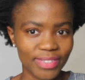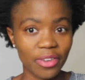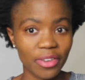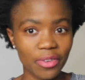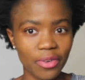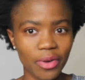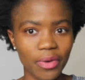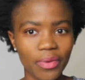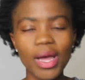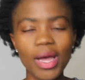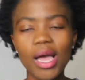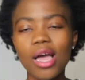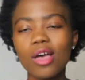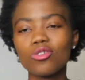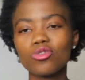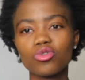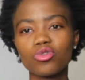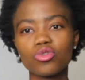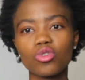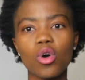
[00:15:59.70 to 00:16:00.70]
you know
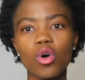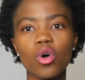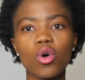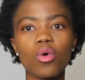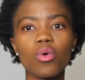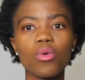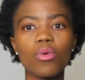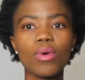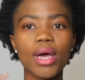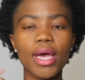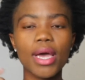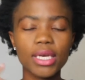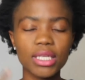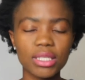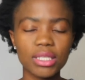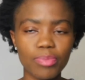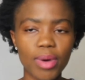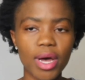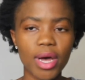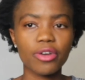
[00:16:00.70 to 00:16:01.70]
so
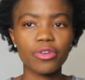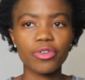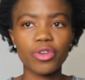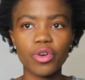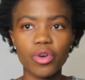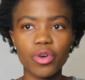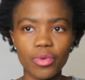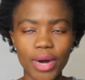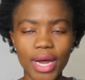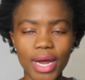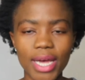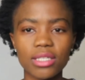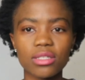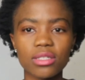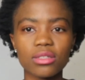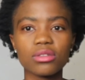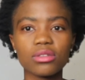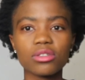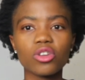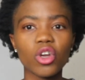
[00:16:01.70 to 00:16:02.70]
expand your
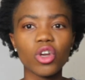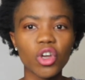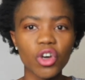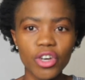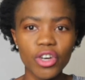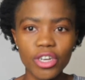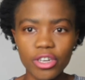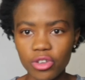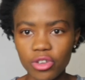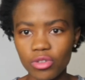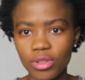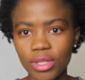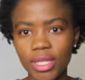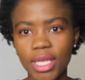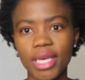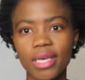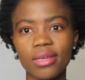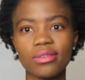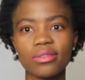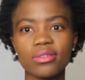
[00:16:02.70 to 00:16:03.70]
horizons learn new
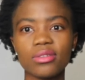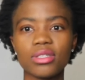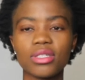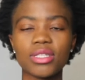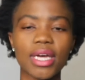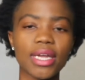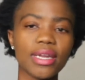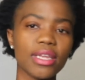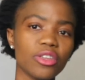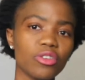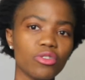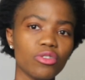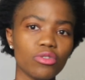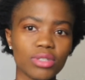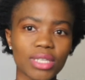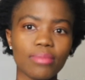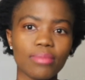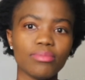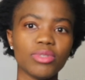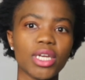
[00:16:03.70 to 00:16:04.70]
things study new
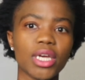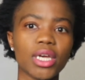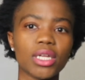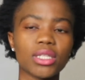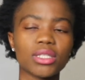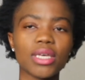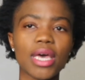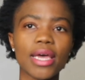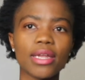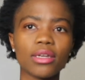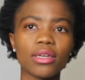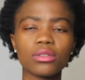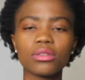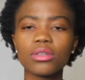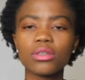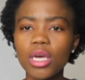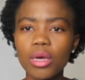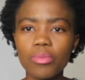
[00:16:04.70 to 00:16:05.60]
subjects and